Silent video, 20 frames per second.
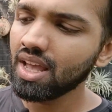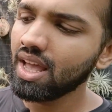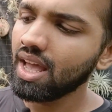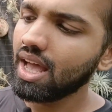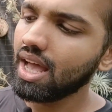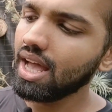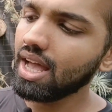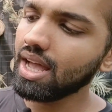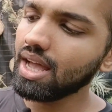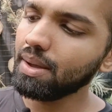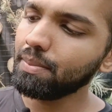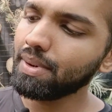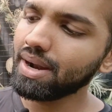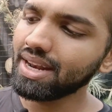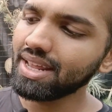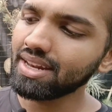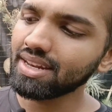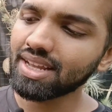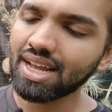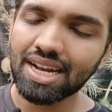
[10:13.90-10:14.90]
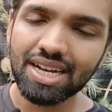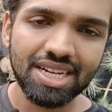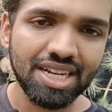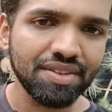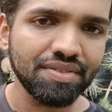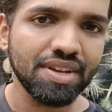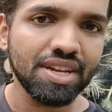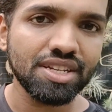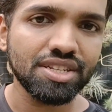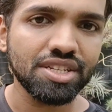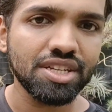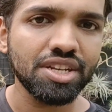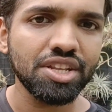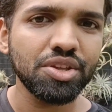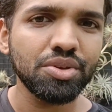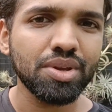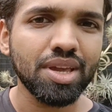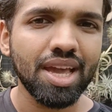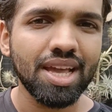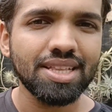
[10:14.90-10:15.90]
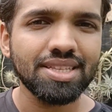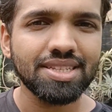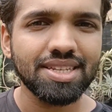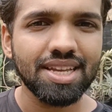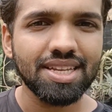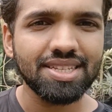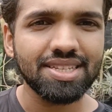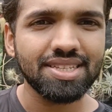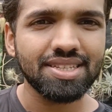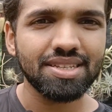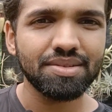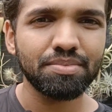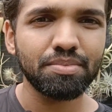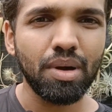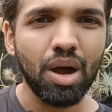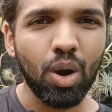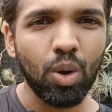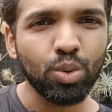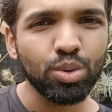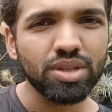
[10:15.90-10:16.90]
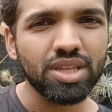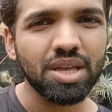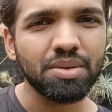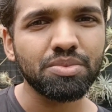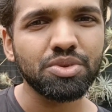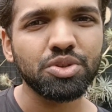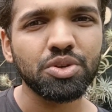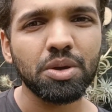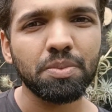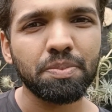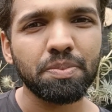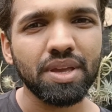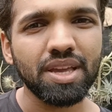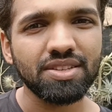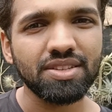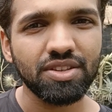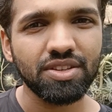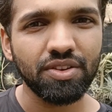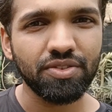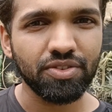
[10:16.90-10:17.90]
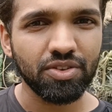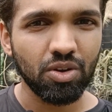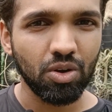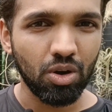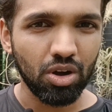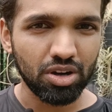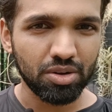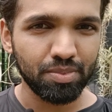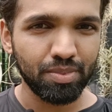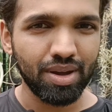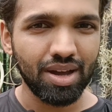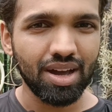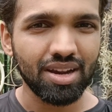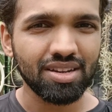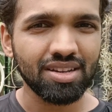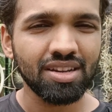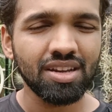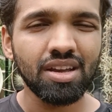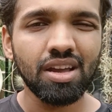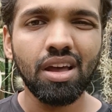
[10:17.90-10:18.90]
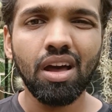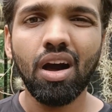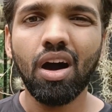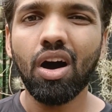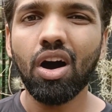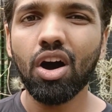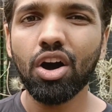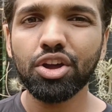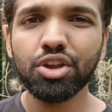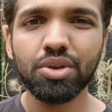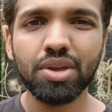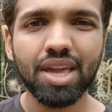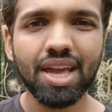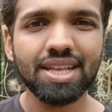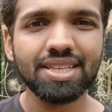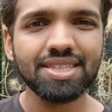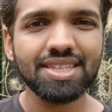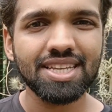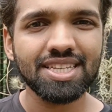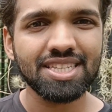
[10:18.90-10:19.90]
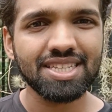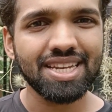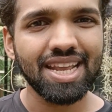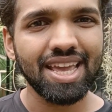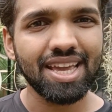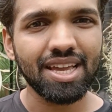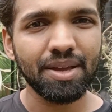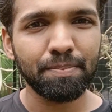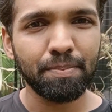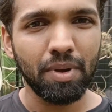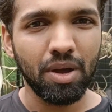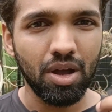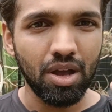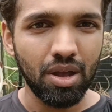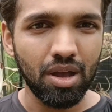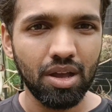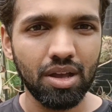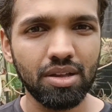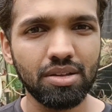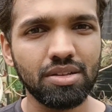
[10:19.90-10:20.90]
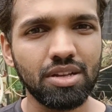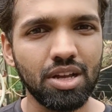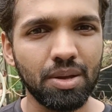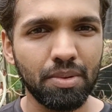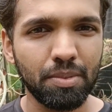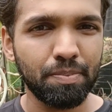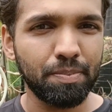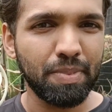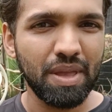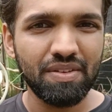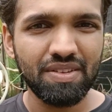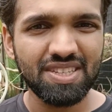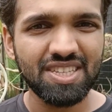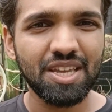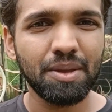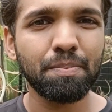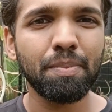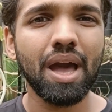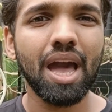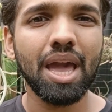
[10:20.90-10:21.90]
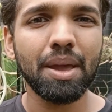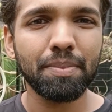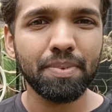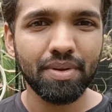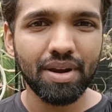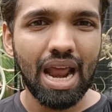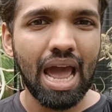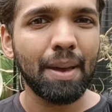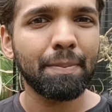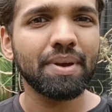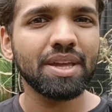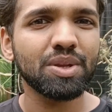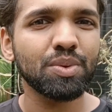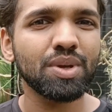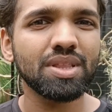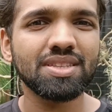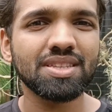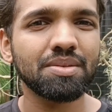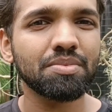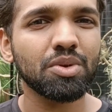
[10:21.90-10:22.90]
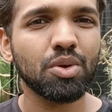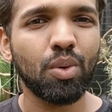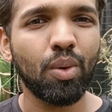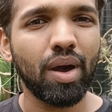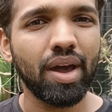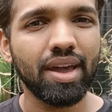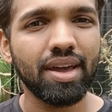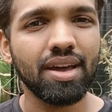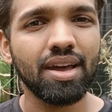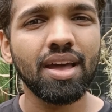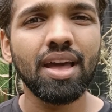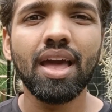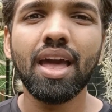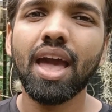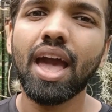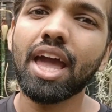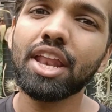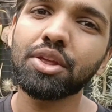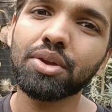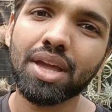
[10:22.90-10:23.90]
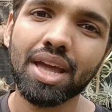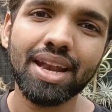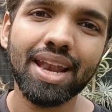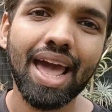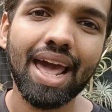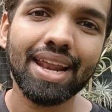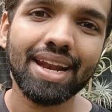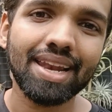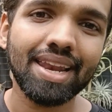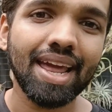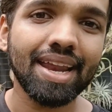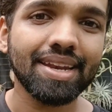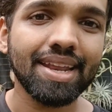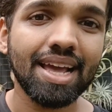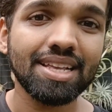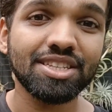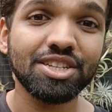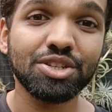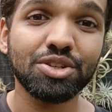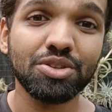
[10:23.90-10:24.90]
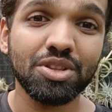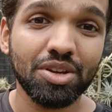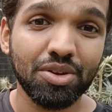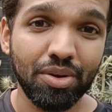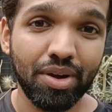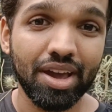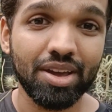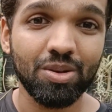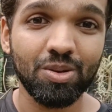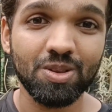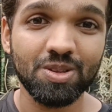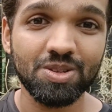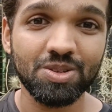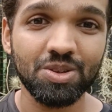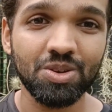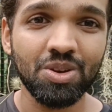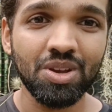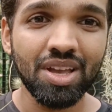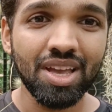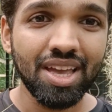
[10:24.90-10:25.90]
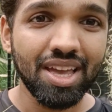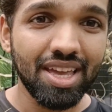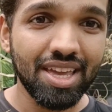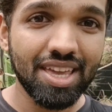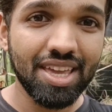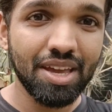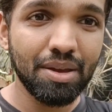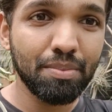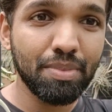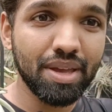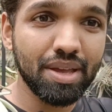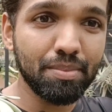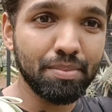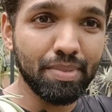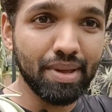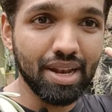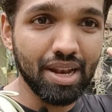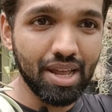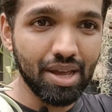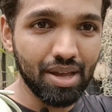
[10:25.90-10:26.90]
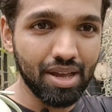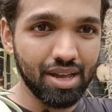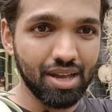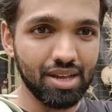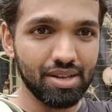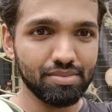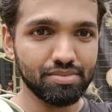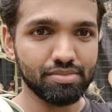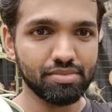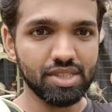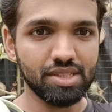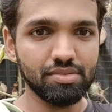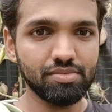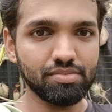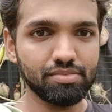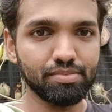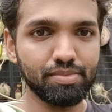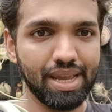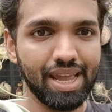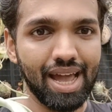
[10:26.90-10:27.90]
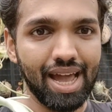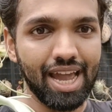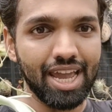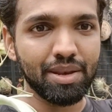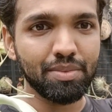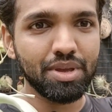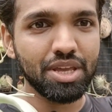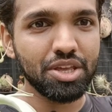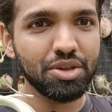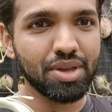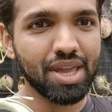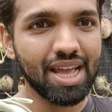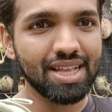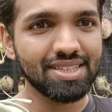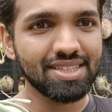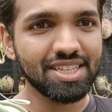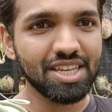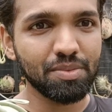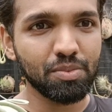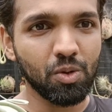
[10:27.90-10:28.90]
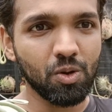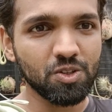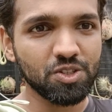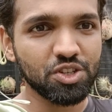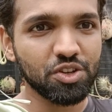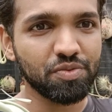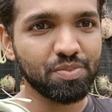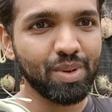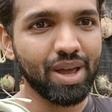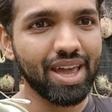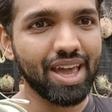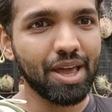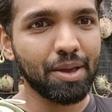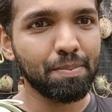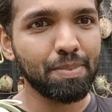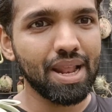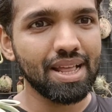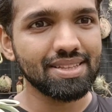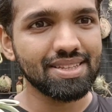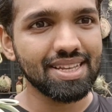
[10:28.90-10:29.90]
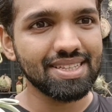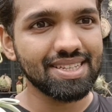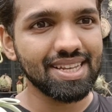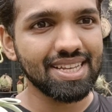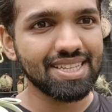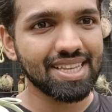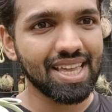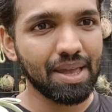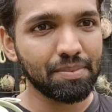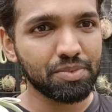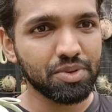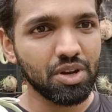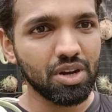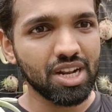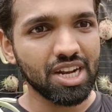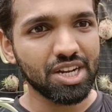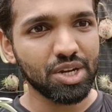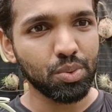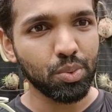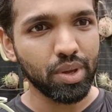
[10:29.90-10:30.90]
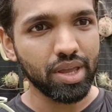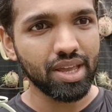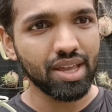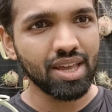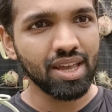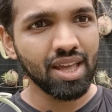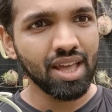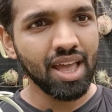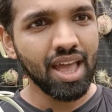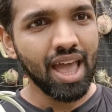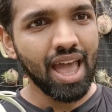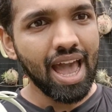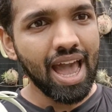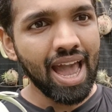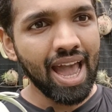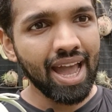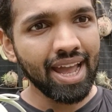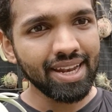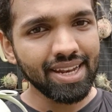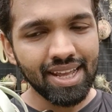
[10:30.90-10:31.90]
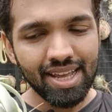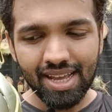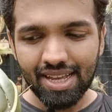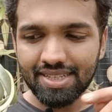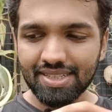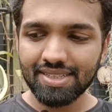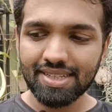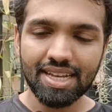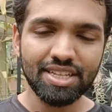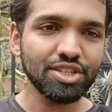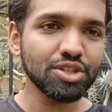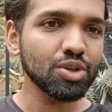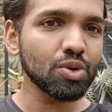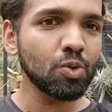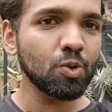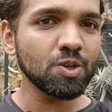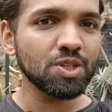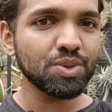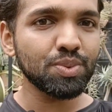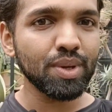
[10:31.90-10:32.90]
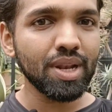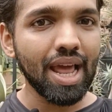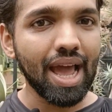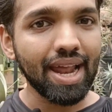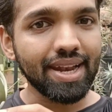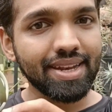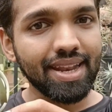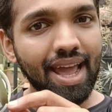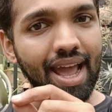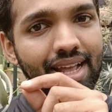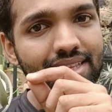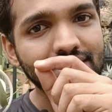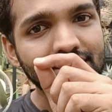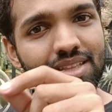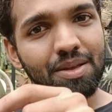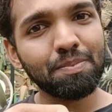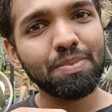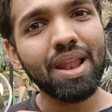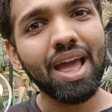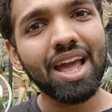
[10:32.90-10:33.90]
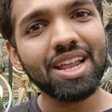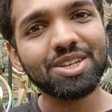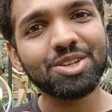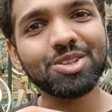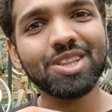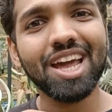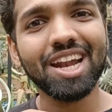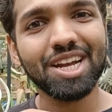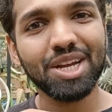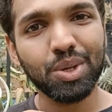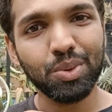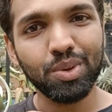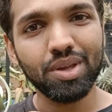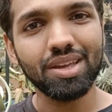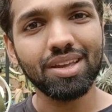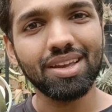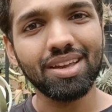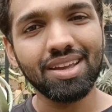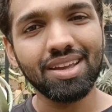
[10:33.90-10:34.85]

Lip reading: but in cultivation you can just mount them to a piece of cork bark, or you can just take a PVC pipe, wrap it with some coir, and you can directly attach it to the coir also. Here behind me you can see most of my air plants are just kept on a twig, and such roots will attach the plant to that twig.